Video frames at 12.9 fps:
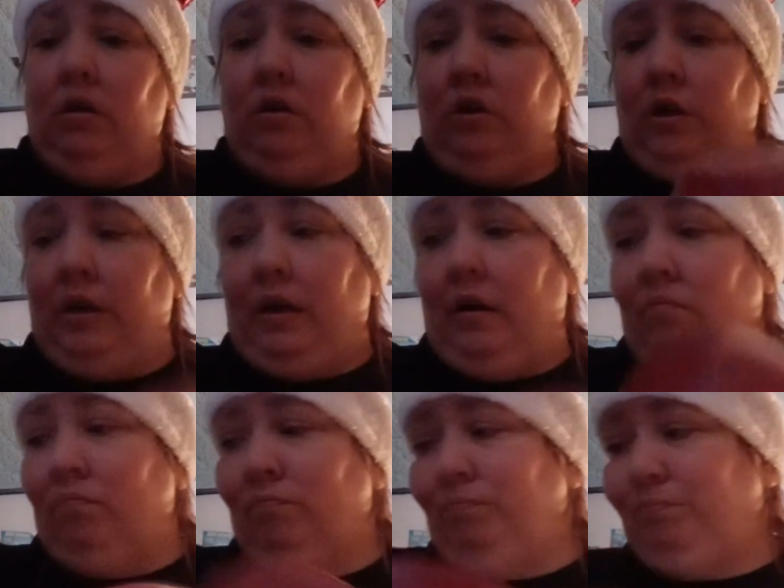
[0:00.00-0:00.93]
you
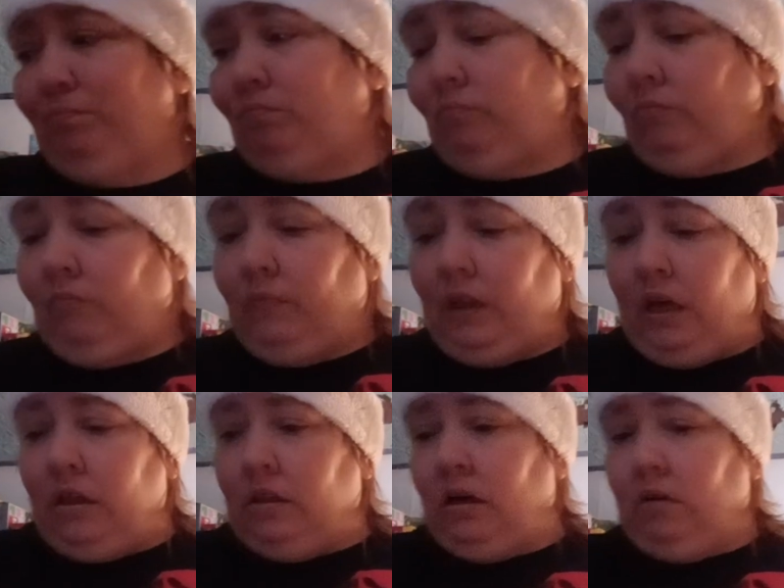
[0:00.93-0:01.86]
know,
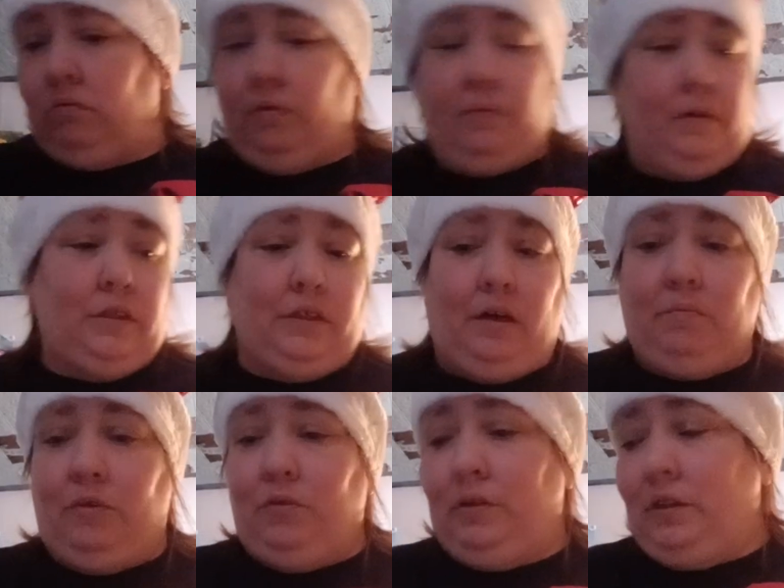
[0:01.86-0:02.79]
and the only reason
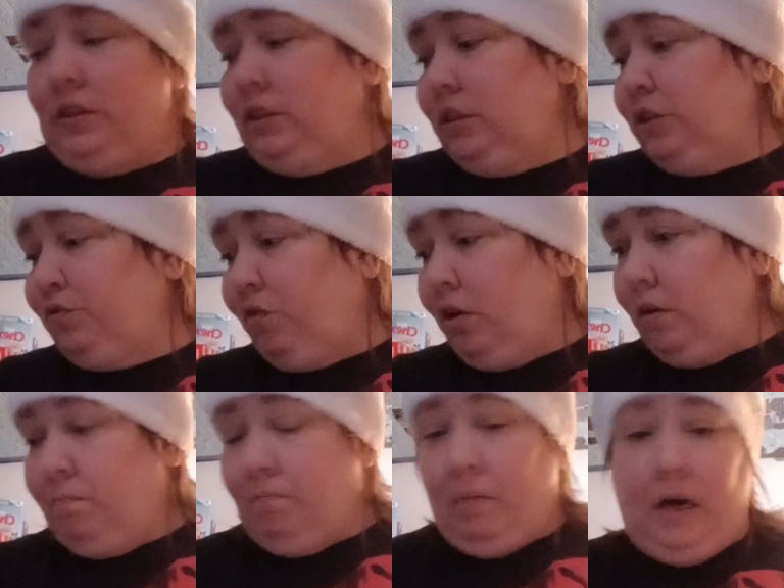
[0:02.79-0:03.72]
I'm doing this is
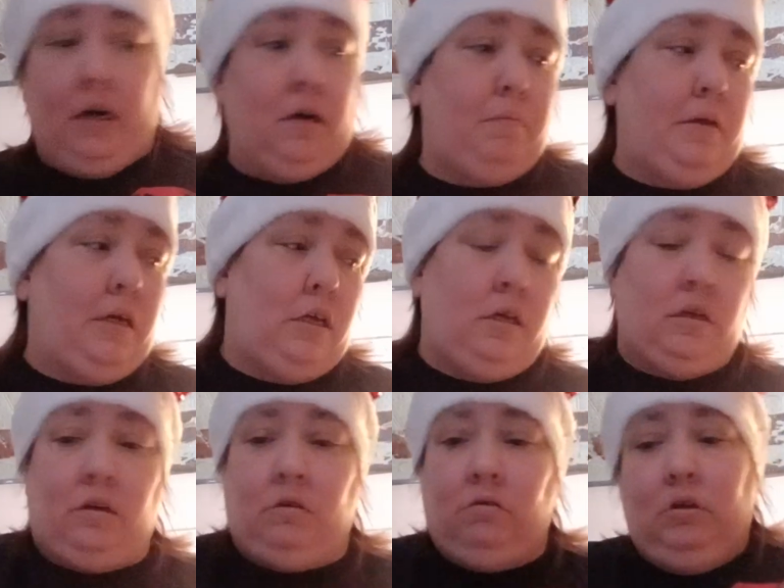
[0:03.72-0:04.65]
for my hubby,
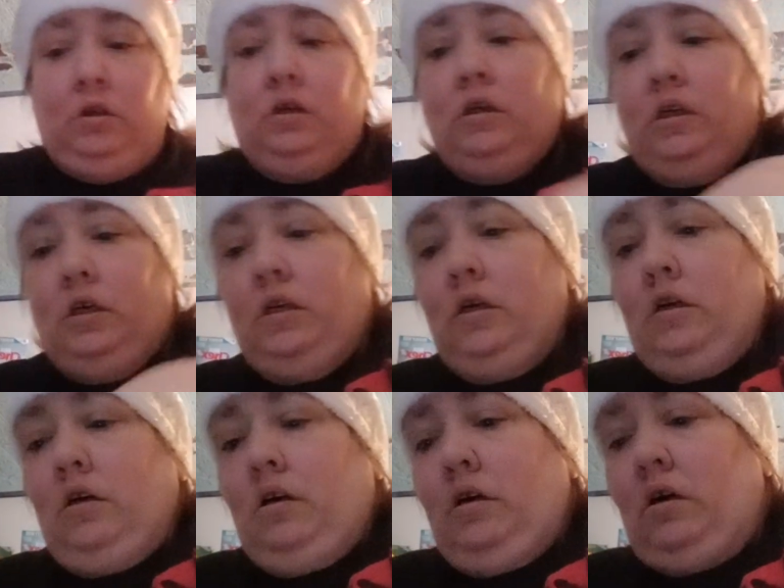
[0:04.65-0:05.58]
and
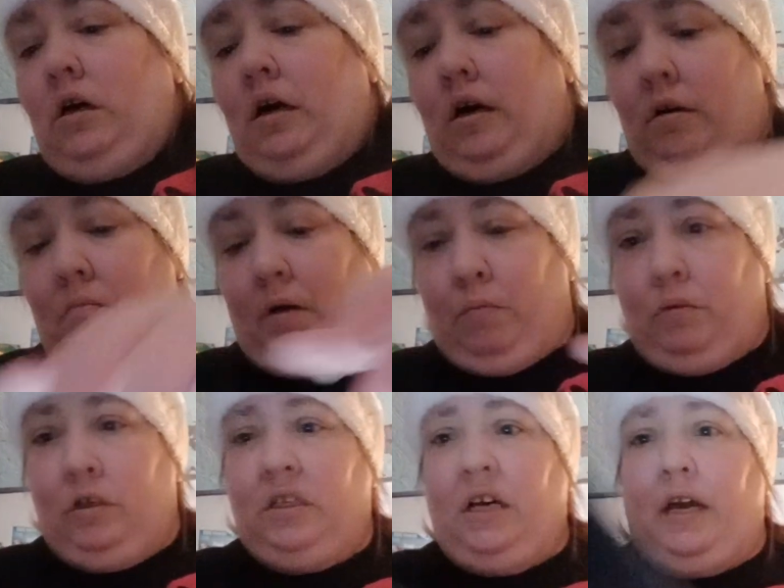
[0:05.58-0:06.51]
I'm
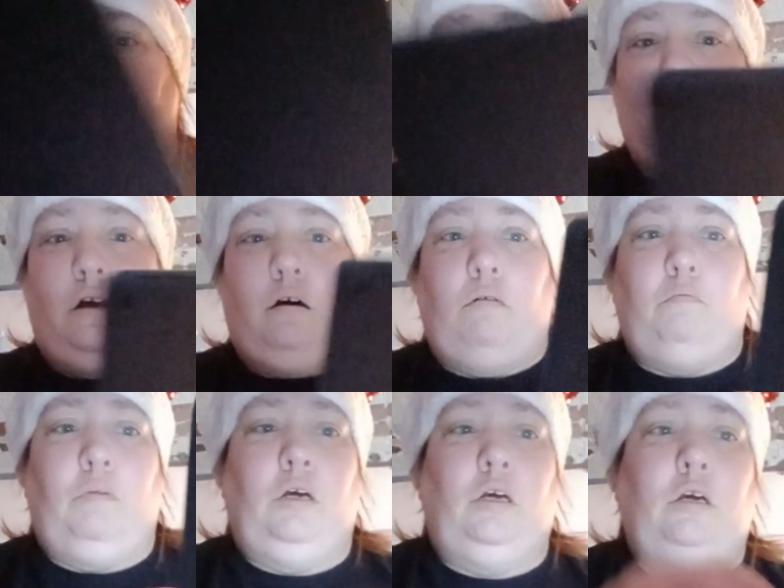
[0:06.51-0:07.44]
going to take
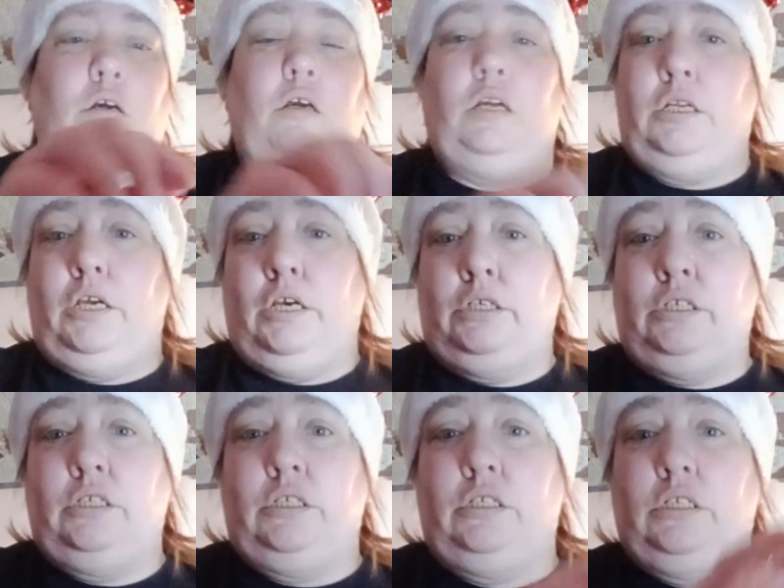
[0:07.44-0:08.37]
some, and
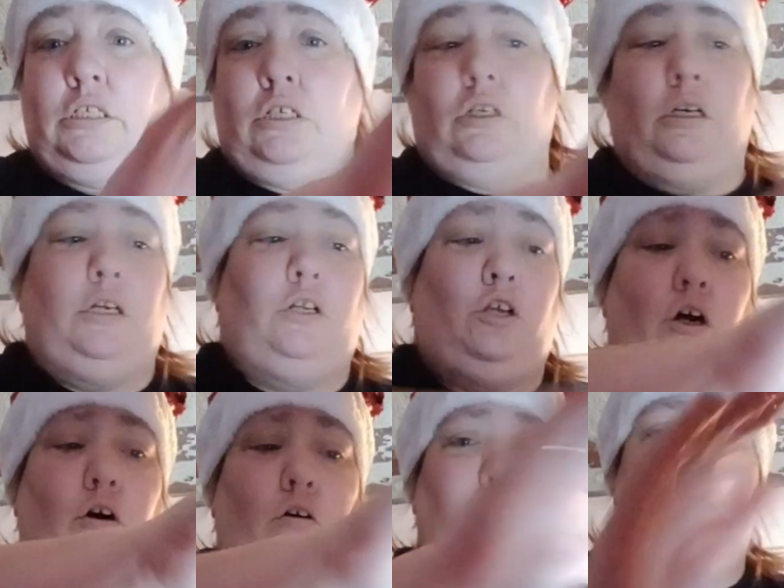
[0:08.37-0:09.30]
yes, this is clean,
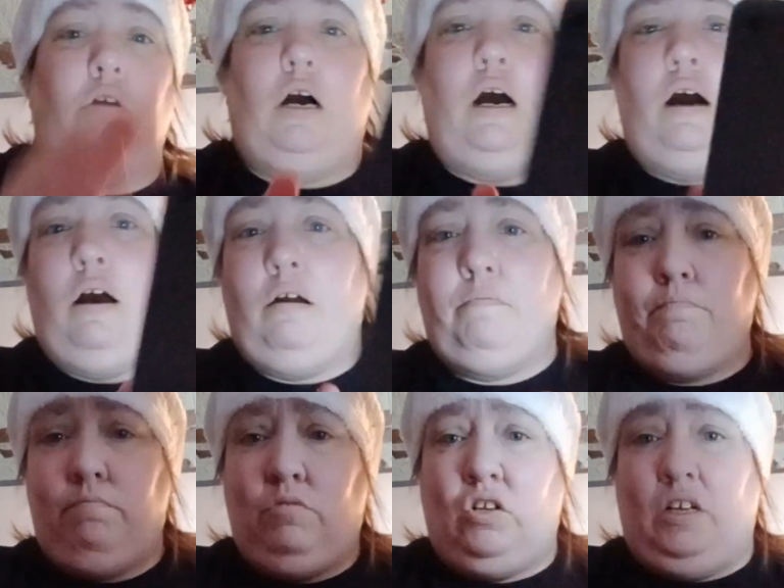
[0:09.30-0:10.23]
y'all. I
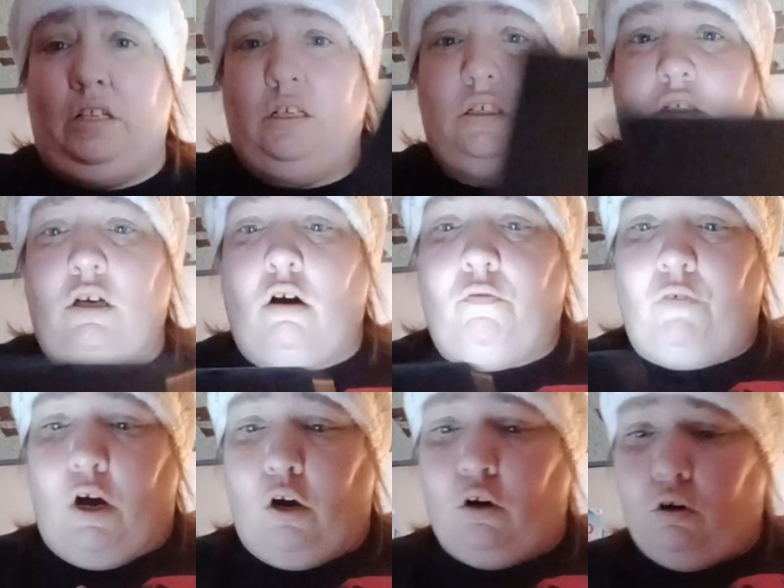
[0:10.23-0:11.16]
clean this off
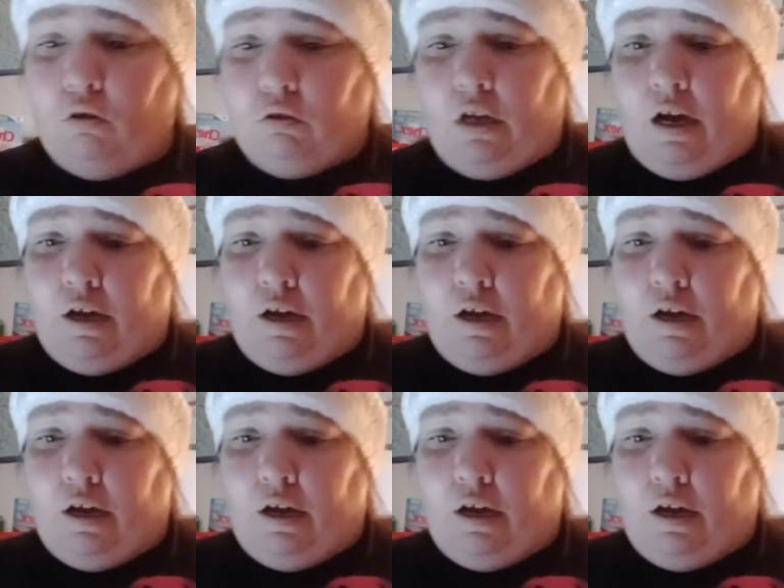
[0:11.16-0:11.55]
several